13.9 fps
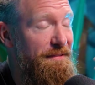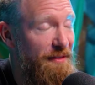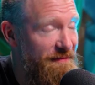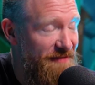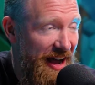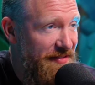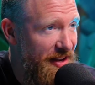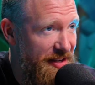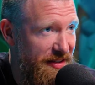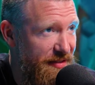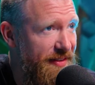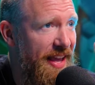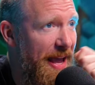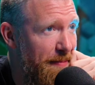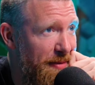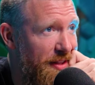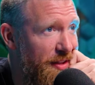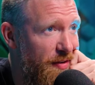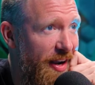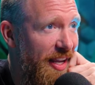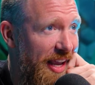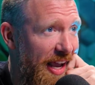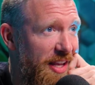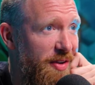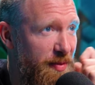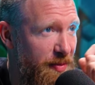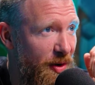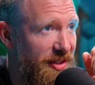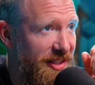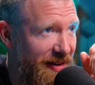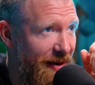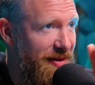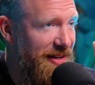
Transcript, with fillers: in from five days of camping in the Grand Canyon with Rosie, right?